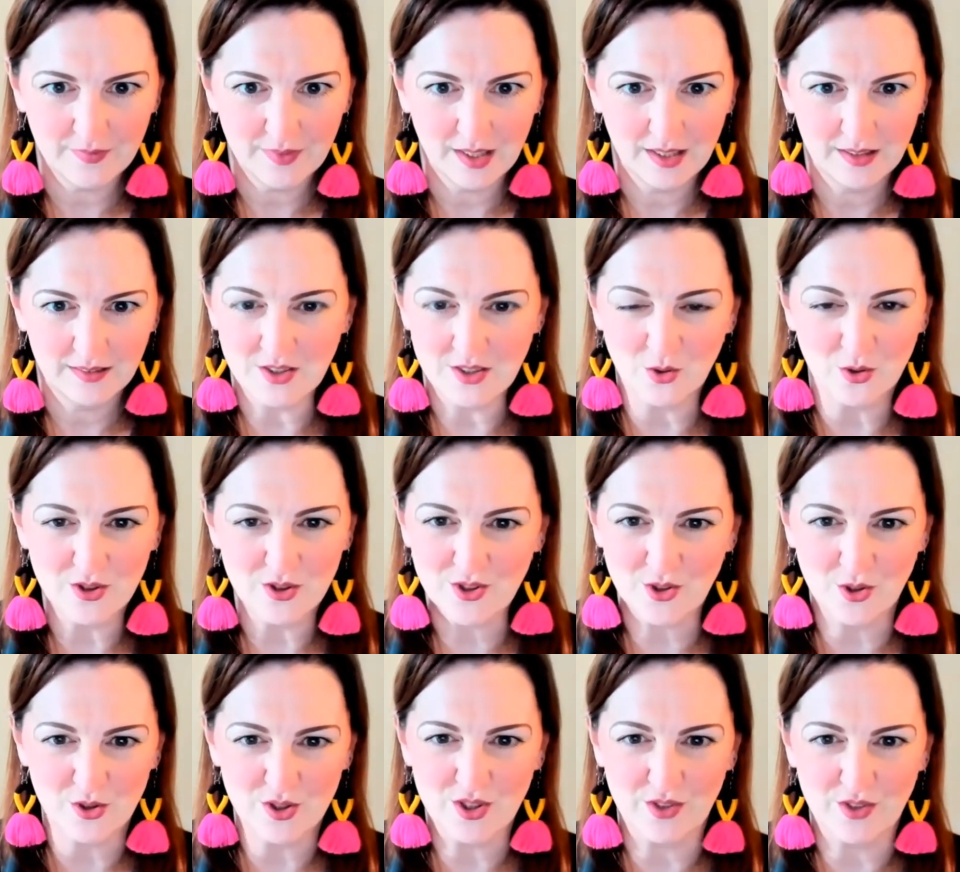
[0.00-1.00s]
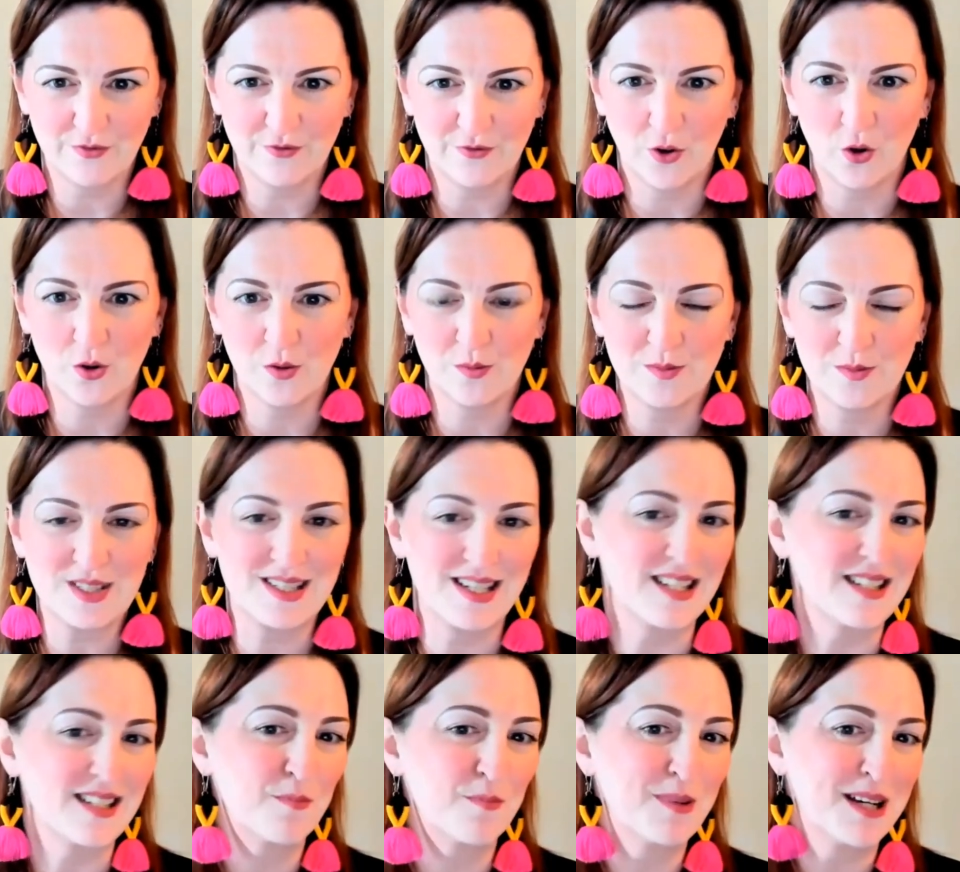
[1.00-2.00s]
There's all sorts of forms,
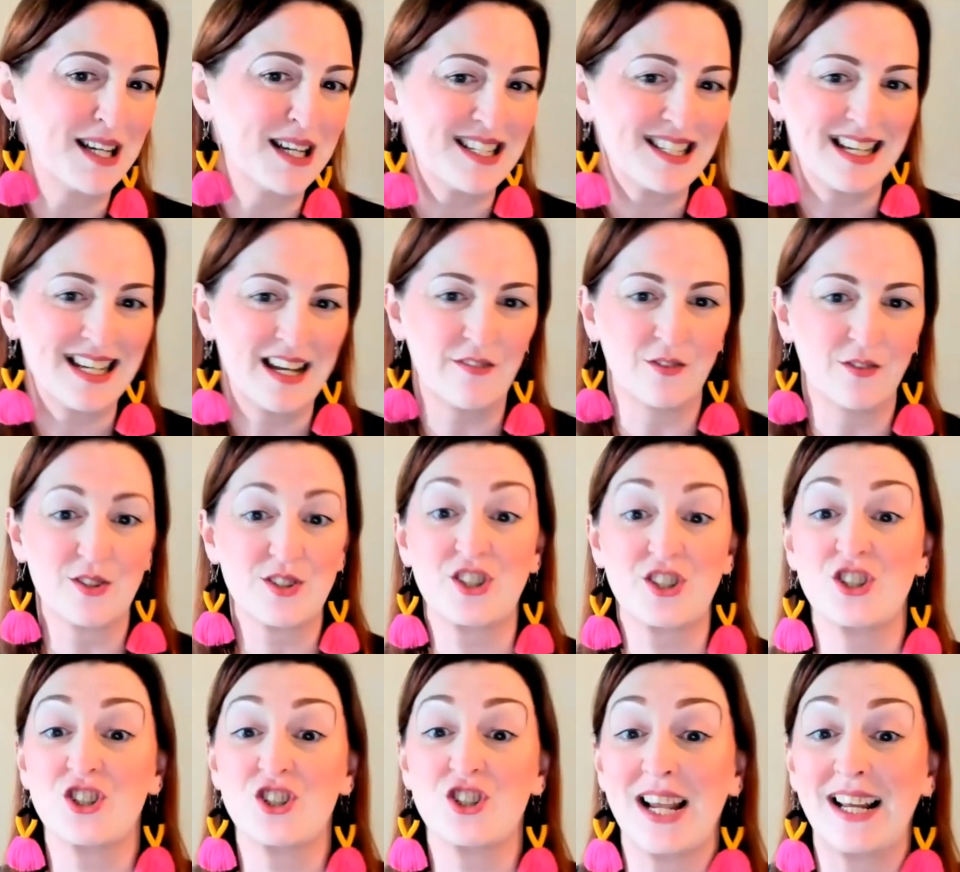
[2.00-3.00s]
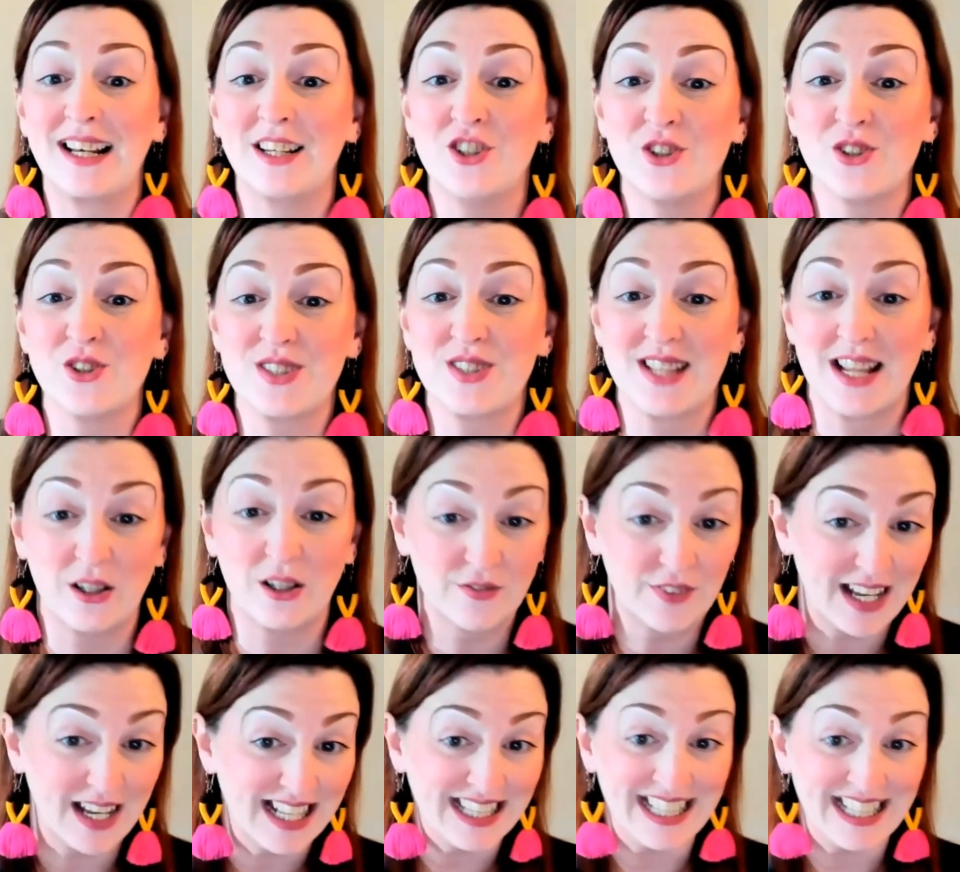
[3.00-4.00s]
disciplines, levels to challenge yourself
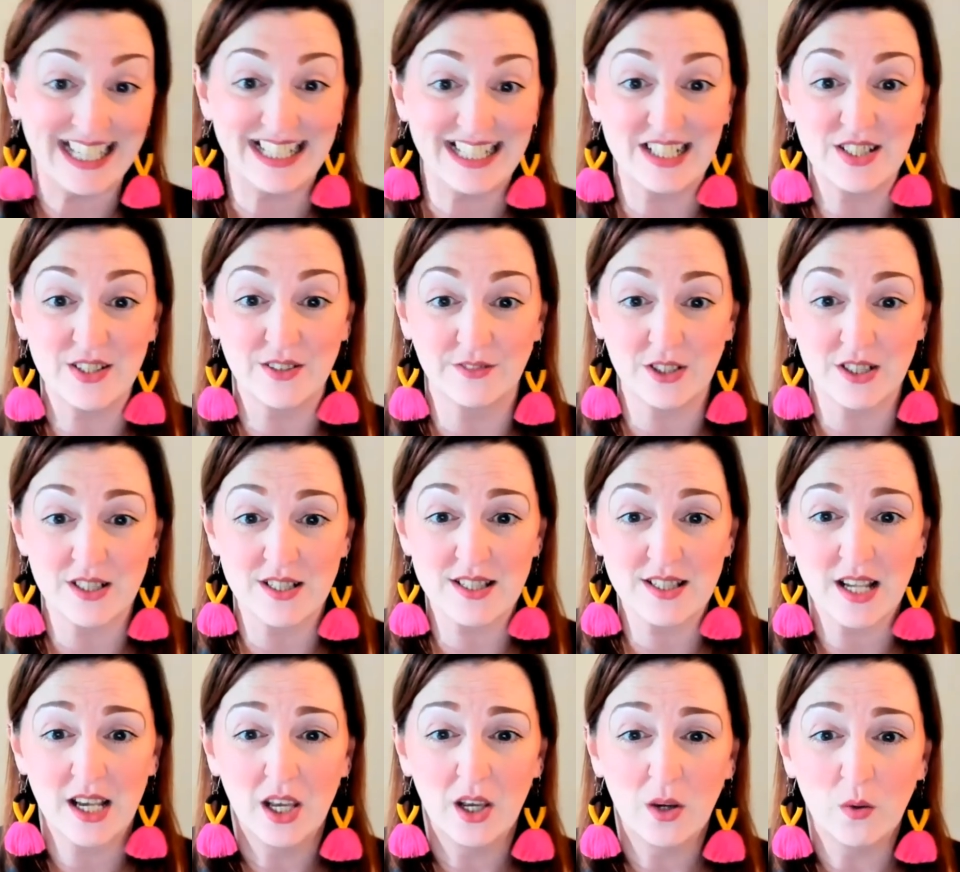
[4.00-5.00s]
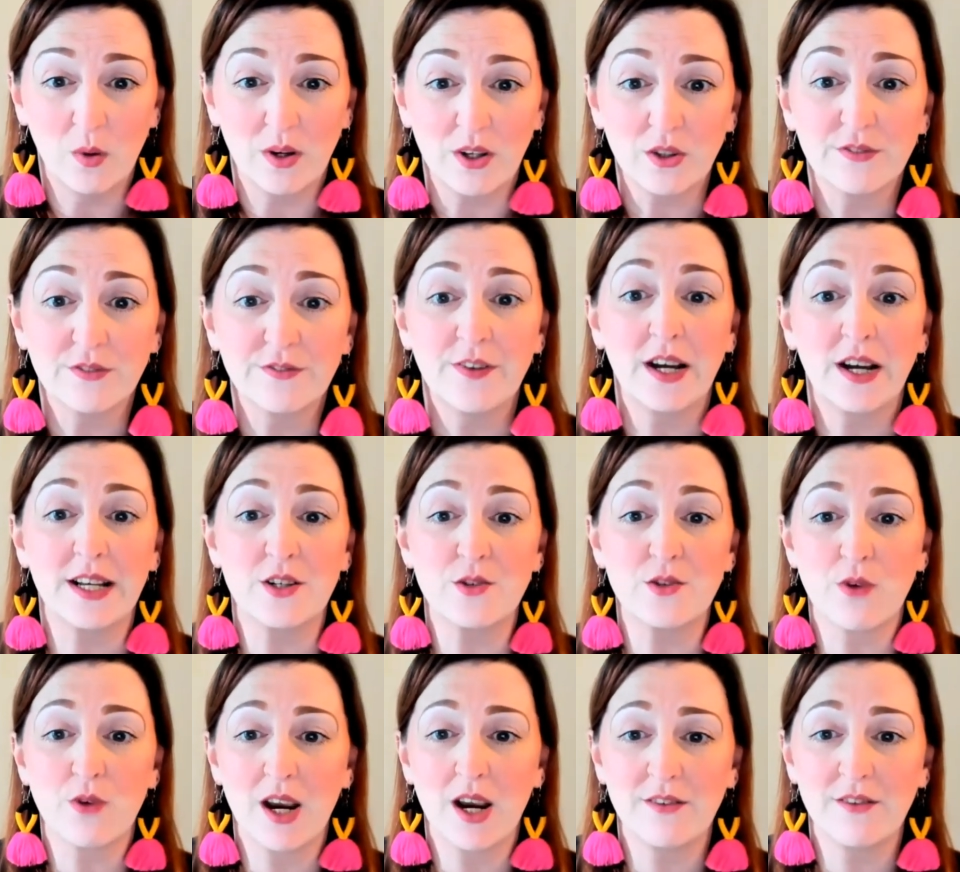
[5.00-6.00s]
in the intervals where you'll find
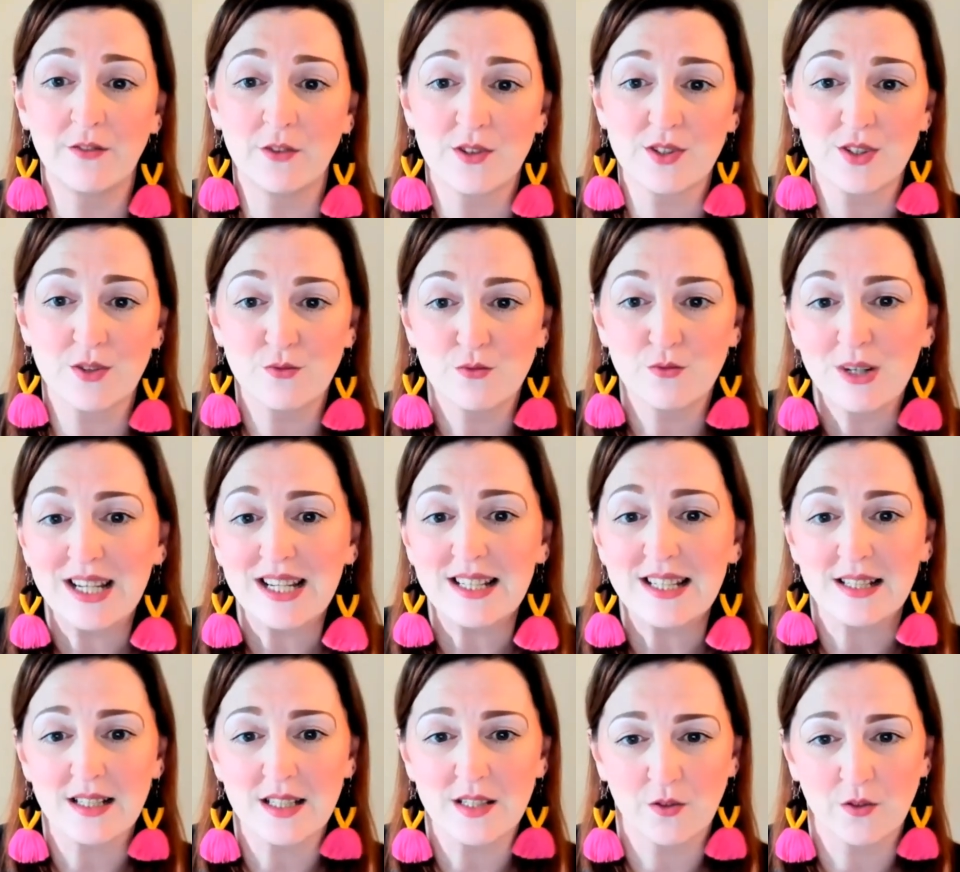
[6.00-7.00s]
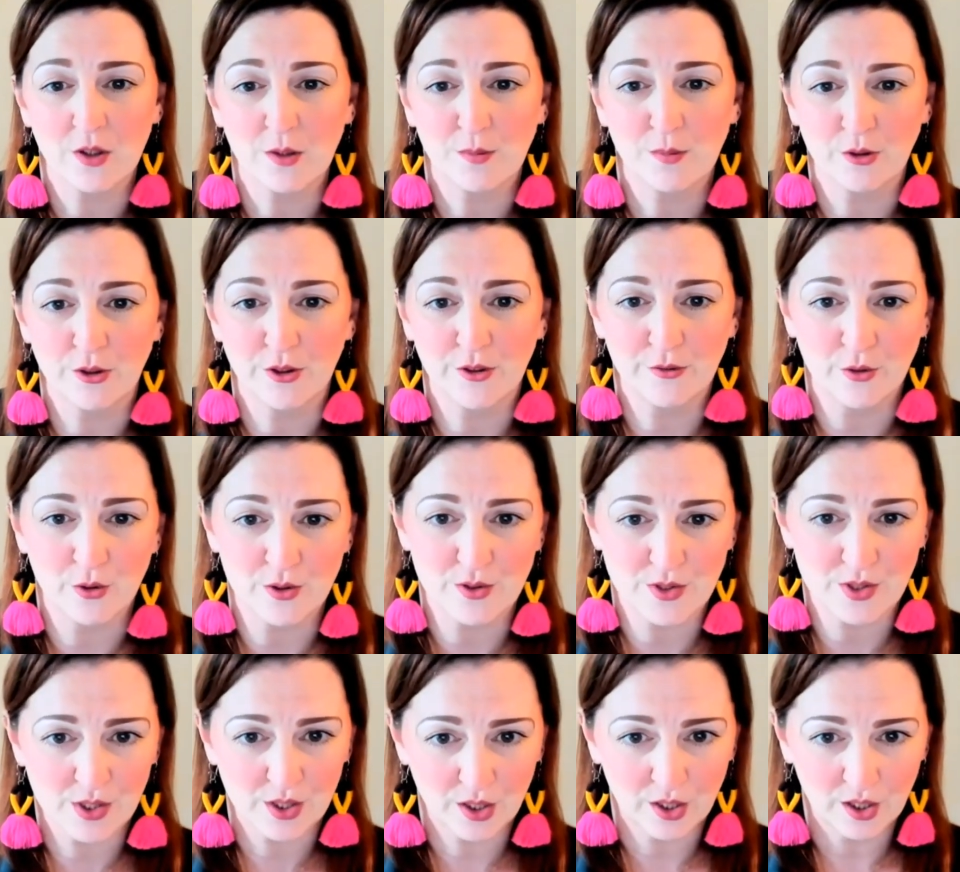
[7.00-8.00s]
rivals and reasons for
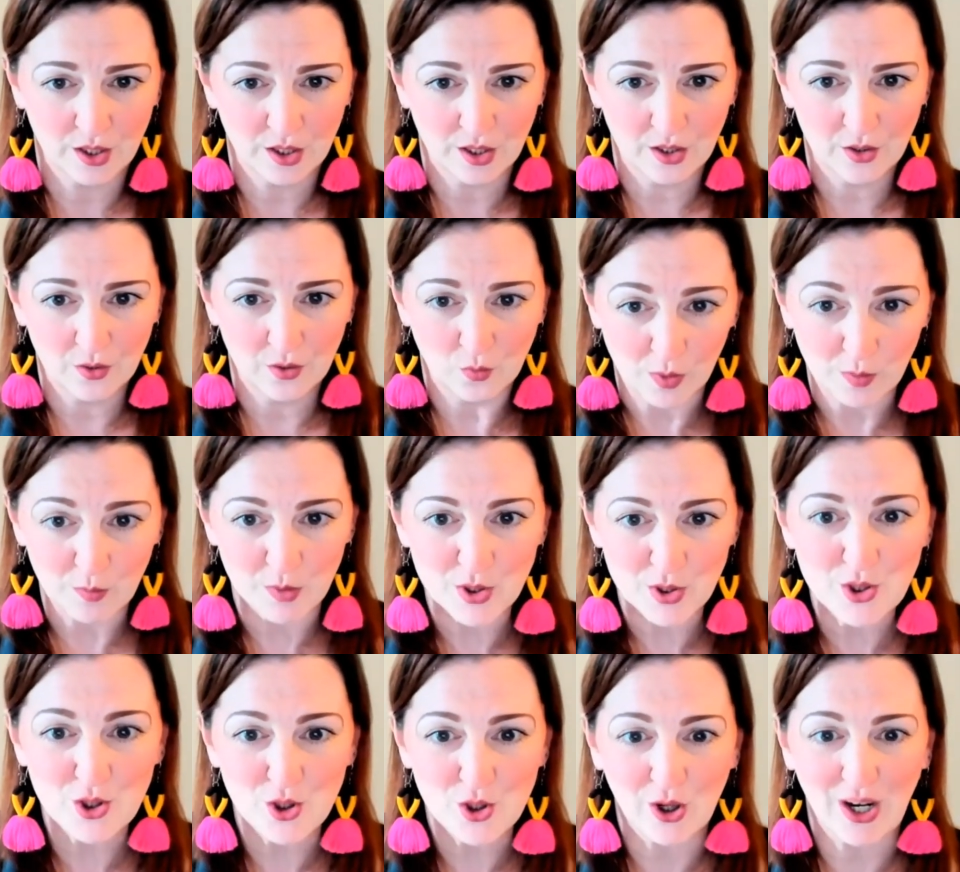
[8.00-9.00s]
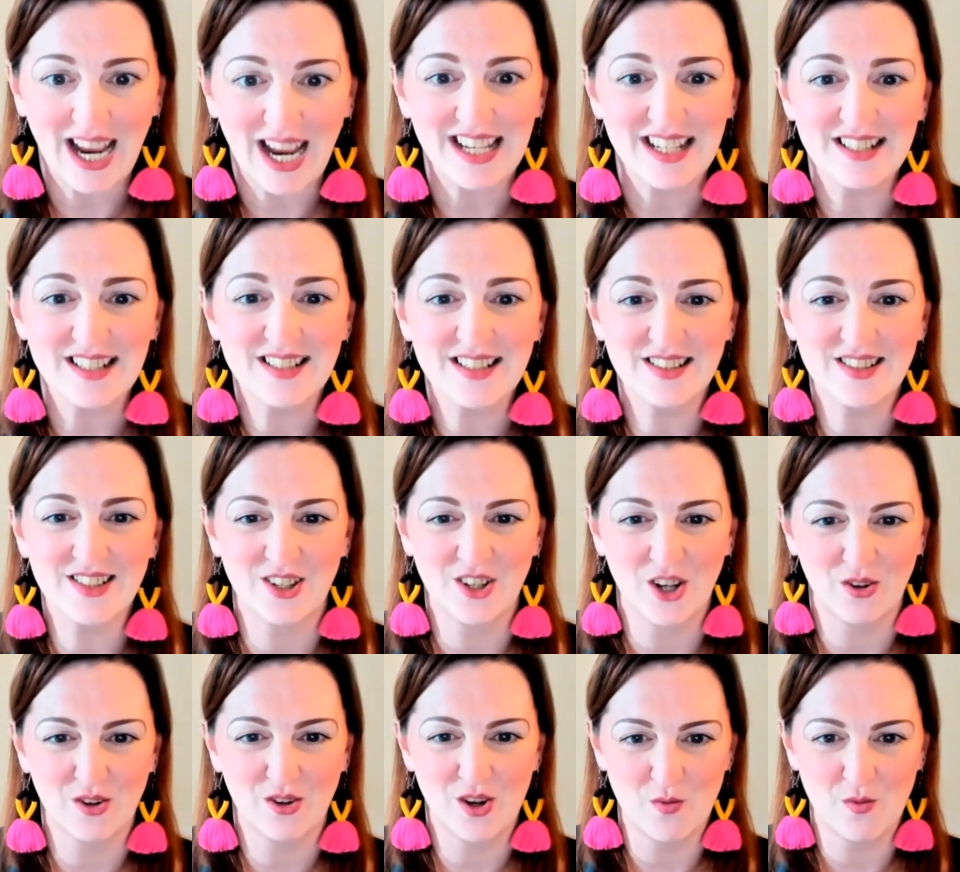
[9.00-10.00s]
approvals. We must create to know
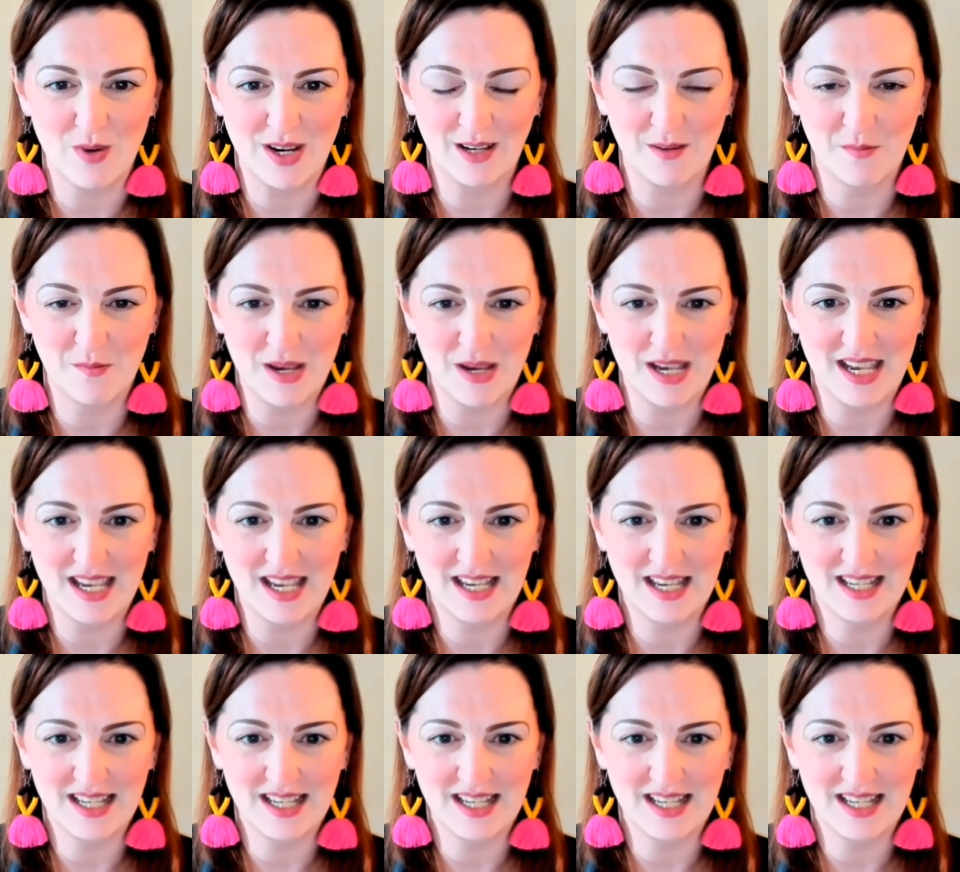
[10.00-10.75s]
who we can be.